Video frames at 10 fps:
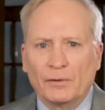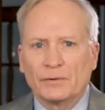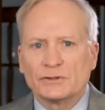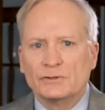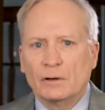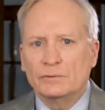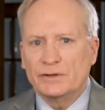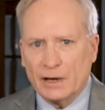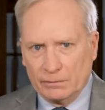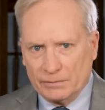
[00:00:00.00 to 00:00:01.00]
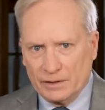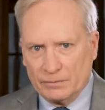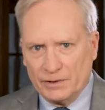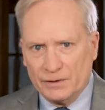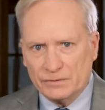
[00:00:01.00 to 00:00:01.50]
there is no doubt
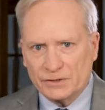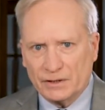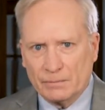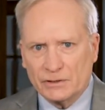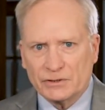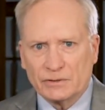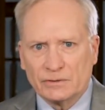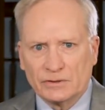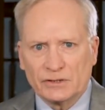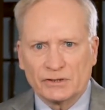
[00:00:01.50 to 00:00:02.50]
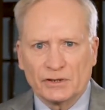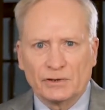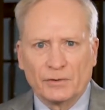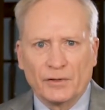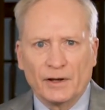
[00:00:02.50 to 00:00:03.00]
that reducing emissions is a
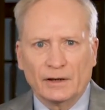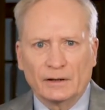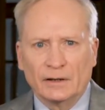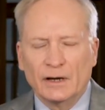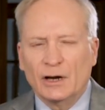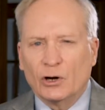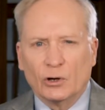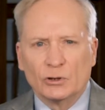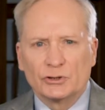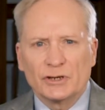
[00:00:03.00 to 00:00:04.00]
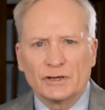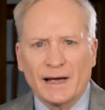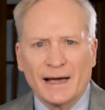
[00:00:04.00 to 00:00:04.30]
good thing and urgent